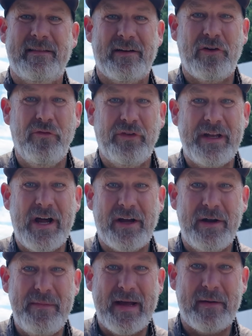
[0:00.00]
They're hopefully not
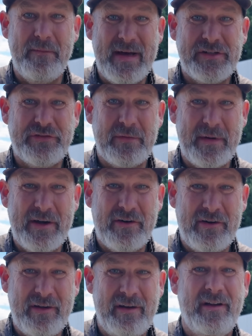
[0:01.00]
going to make a mess from here
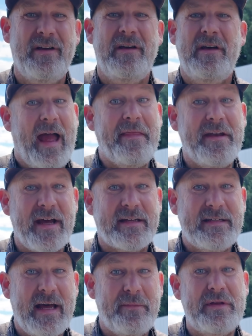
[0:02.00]
on. And the
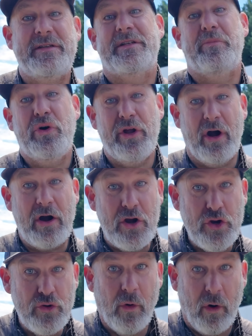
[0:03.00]
next step is to put our
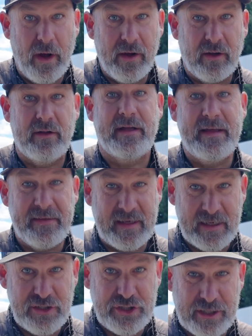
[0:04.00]
new oil in the
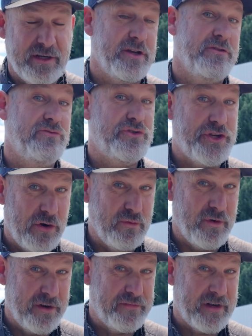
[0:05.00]
engine. You don't
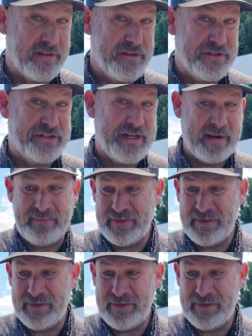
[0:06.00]
want to forget this step.